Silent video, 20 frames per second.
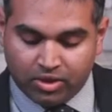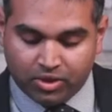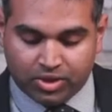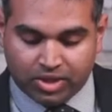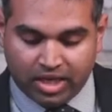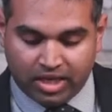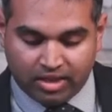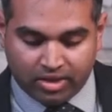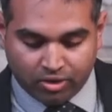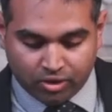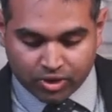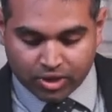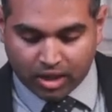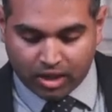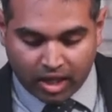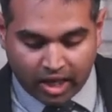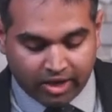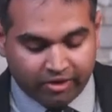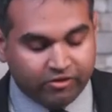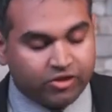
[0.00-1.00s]
you see, there's a
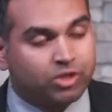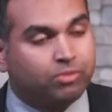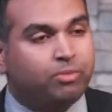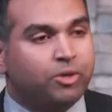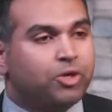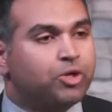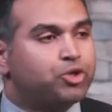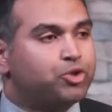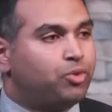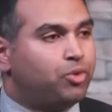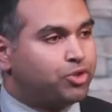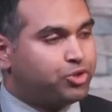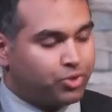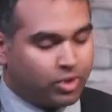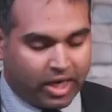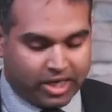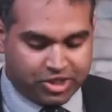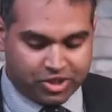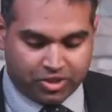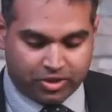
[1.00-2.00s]
lot of spiritual
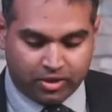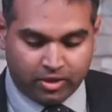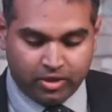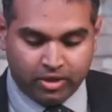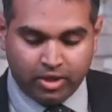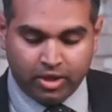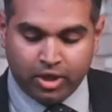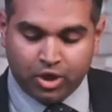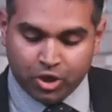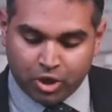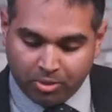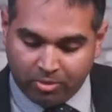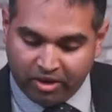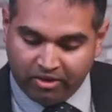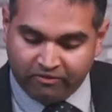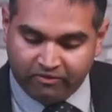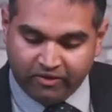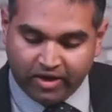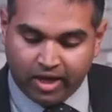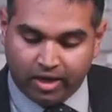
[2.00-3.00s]
treasure to be
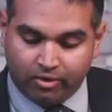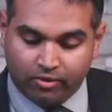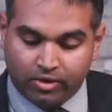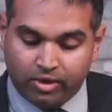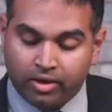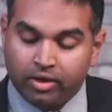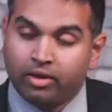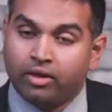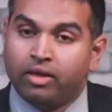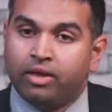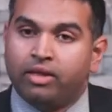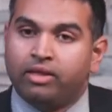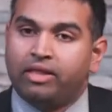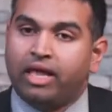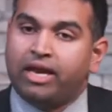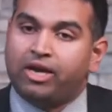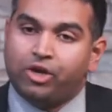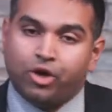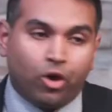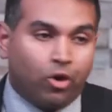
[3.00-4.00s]
found
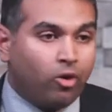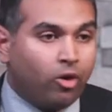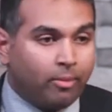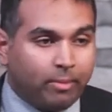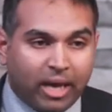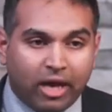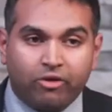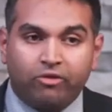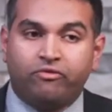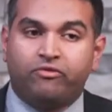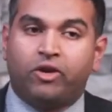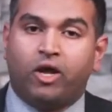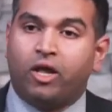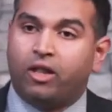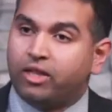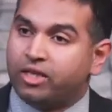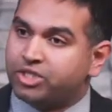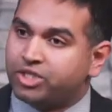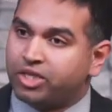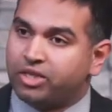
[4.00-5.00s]
that no amount of
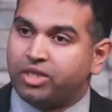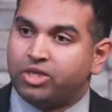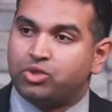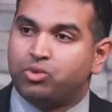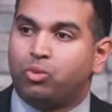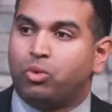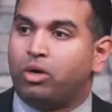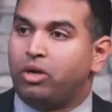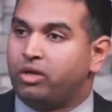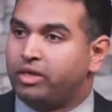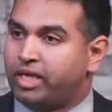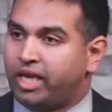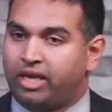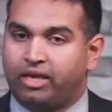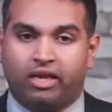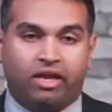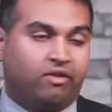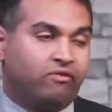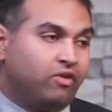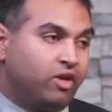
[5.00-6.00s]
knowledge in this world
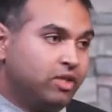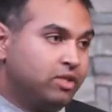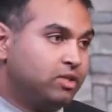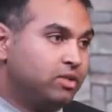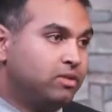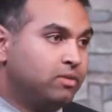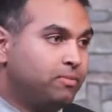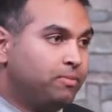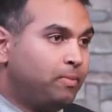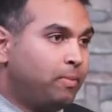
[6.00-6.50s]
can give us.